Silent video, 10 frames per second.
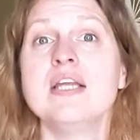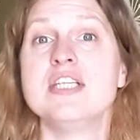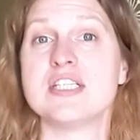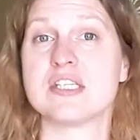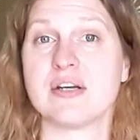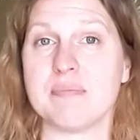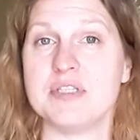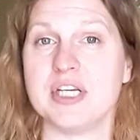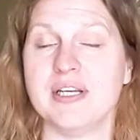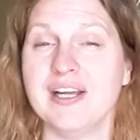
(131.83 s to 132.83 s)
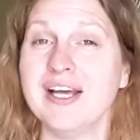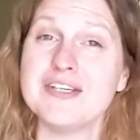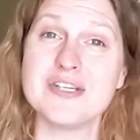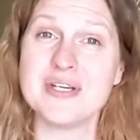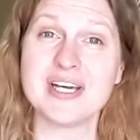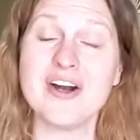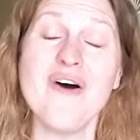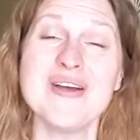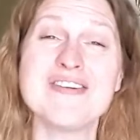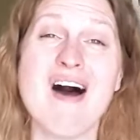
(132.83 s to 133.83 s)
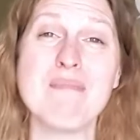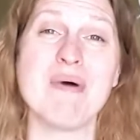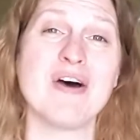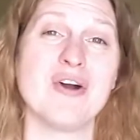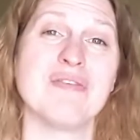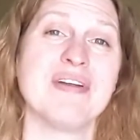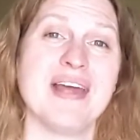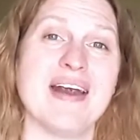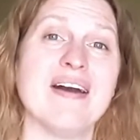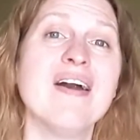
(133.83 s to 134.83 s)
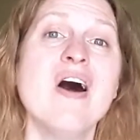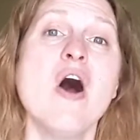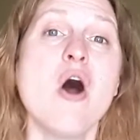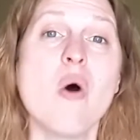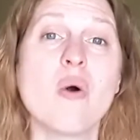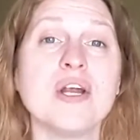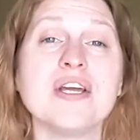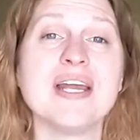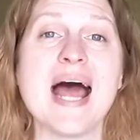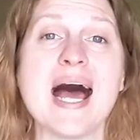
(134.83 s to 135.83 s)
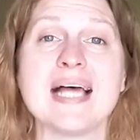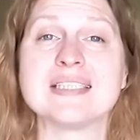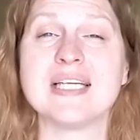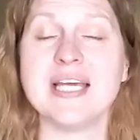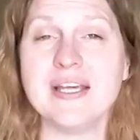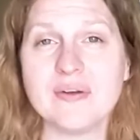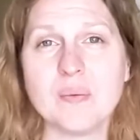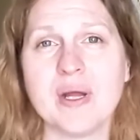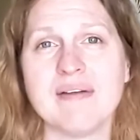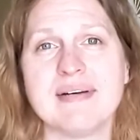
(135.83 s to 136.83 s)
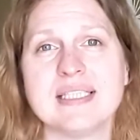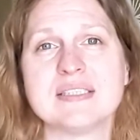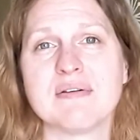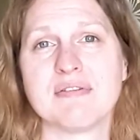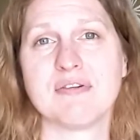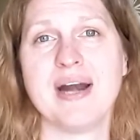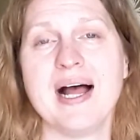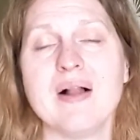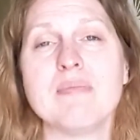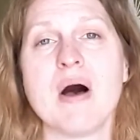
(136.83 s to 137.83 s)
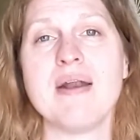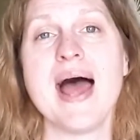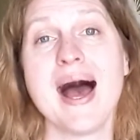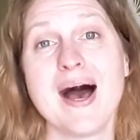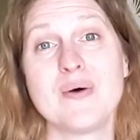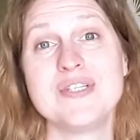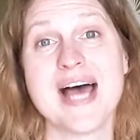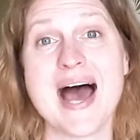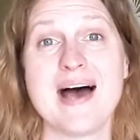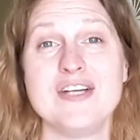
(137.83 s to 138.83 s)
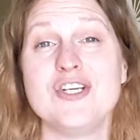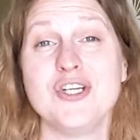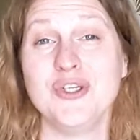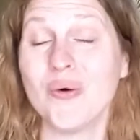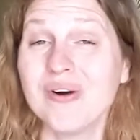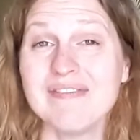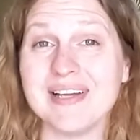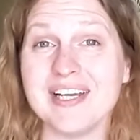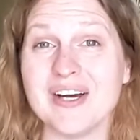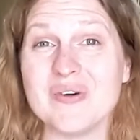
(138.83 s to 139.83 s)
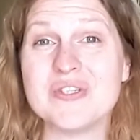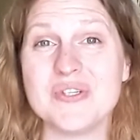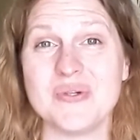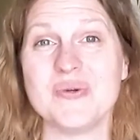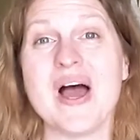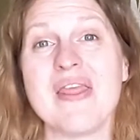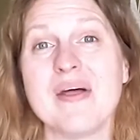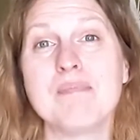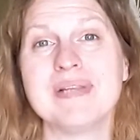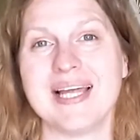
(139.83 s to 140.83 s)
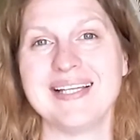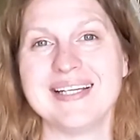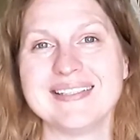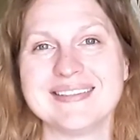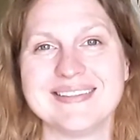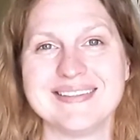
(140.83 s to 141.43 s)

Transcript: description. So you can always hop on over there, or you can ask either one of us for help on how to add your video to the playlist.